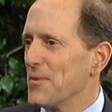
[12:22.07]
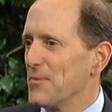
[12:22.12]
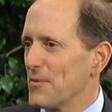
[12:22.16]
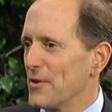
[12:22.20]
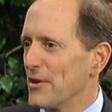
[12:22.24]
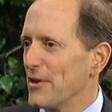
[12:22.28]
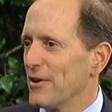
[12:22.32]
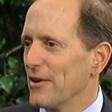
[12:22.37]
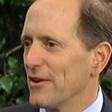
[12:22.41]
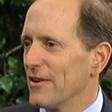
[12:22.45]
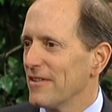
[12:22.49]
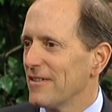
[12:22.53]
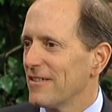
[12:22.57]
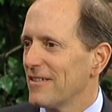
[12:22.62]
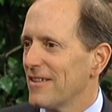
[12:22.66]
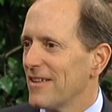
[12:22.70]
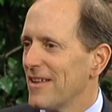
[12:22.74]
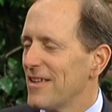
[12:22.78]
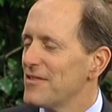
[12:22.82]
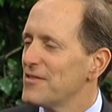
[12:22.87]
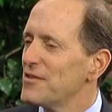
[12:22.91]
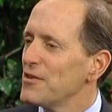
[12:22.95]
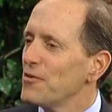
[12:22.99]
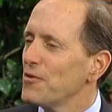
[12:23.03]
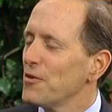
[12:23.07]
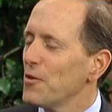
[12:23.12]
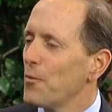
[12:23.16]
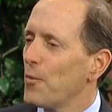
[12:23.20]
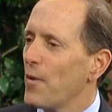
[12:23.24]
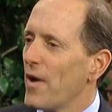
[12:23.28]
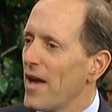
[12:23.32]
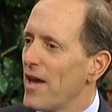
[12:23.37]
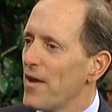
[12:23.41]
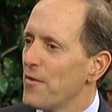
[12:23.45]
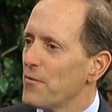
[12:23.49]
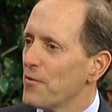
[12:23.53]
here, is there a
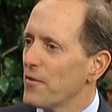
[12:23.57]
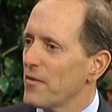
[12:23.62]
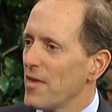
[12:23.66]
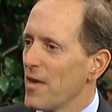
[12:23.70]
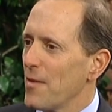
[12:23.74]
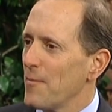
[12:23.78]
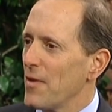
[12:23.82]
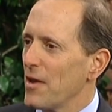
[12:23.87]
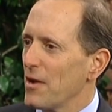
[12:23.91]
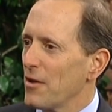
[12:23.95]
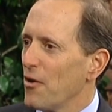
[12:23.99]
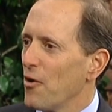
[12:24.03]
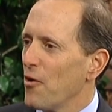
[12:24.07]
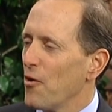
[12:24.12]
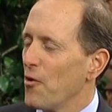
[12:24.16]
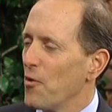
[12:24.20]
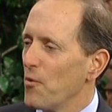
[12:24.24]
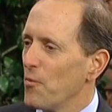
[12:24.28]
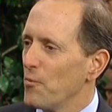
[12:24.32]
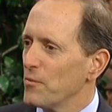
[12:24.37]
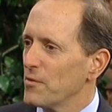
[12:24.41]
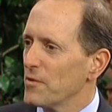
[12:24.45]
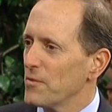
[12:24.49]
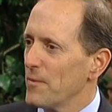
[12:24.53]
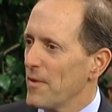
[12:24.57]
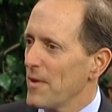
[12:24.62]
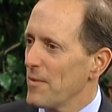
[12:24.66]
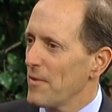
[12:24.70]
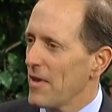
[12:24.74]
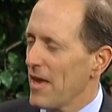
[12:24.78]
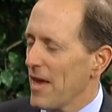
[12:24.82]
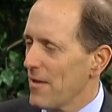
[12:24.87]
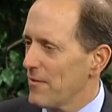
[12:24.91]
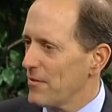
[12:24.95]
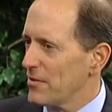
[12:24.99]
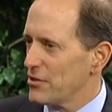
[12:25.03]
way for them at home to
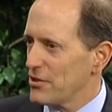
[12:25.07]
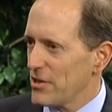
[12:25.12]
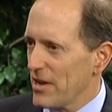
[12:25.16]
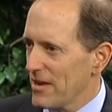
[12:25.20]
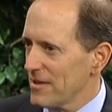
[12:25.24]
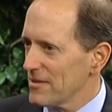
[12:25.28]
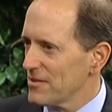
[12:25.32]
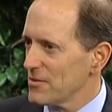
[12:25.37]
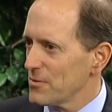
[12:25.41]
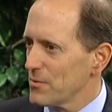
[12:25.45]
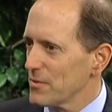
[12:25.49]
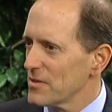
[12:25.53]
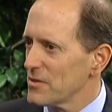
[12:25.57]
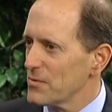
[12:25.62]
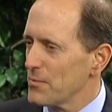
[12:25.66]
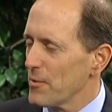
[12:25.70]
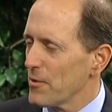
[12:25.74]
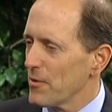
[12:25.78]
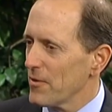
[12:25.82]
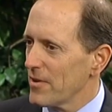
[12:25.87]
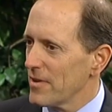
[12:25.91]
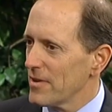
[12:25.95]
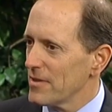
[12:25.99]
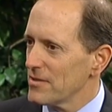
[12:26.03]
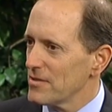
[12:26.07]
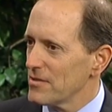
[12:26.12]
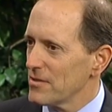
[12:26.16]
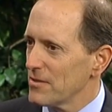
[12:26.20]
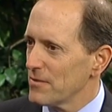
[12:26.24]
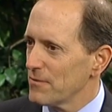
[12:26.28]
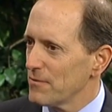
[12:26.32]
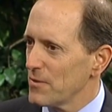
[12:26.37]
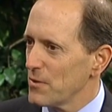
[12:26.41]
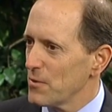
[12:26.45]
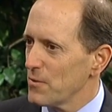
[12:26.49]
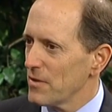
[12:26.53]
maybe have a chance to experience
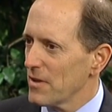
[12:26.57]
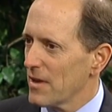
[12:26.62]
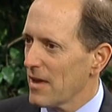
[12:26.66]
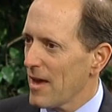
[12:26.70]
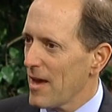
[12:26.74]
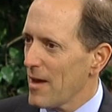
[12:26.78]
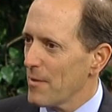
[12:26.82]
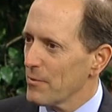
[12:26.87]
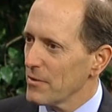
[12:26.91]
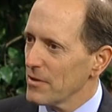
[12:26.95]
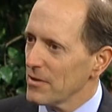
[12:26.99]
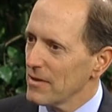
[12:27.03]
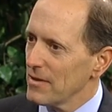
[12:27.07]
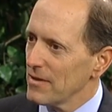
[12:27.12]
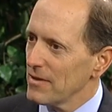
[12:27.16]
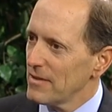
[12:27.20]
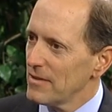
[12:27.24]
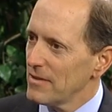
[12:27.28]
and view the Capitol?